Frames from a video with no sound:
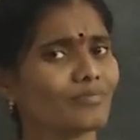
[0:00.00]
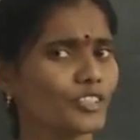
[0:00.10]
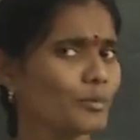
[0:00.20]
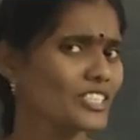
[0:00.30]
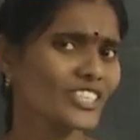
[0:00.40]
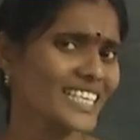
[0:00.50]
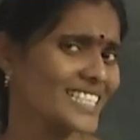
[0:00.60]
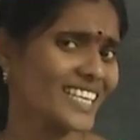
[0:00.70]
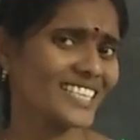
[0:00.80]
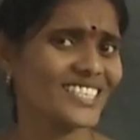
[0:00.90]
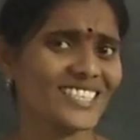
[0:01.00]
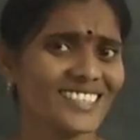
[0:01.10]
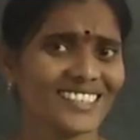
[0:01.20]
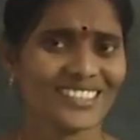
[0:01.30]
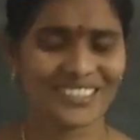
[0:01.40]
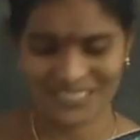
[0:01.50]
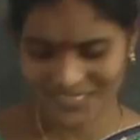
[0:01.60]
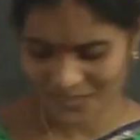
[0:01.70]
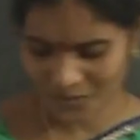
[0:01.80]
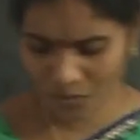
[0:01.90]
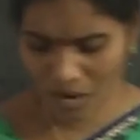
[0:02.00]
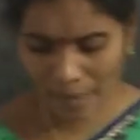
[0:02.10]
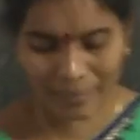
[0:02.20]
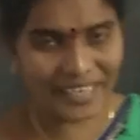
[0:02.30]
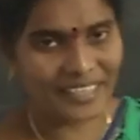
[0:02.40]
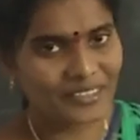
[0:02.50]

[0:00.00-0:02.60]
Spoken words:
You must guess that. Who am I?